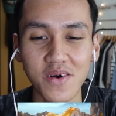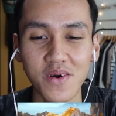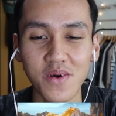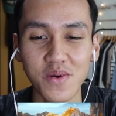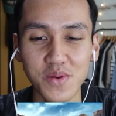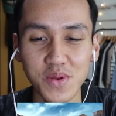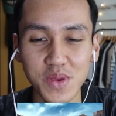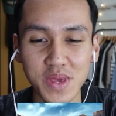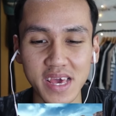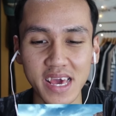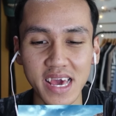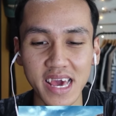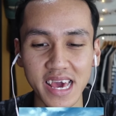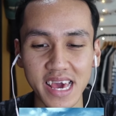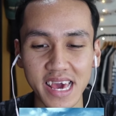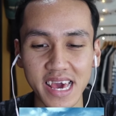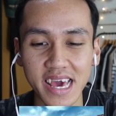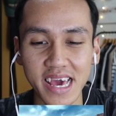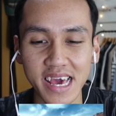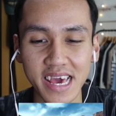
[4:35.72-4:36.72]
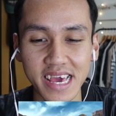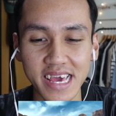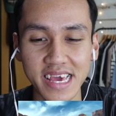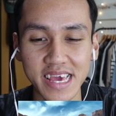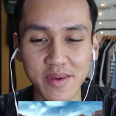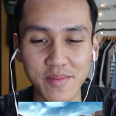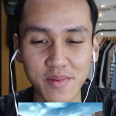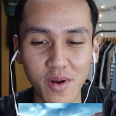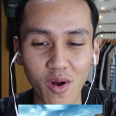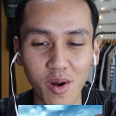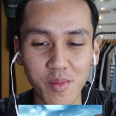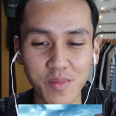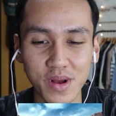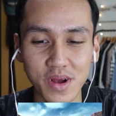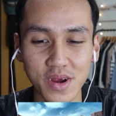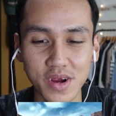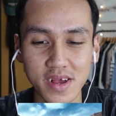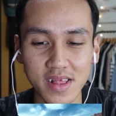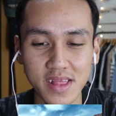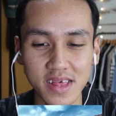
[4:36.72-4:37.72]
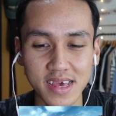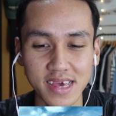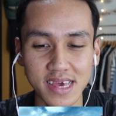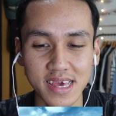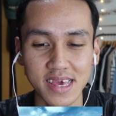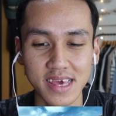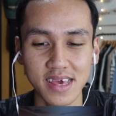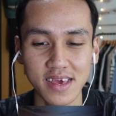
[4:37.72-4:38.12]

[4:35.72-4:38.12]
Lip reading: Okay, hip hop girly.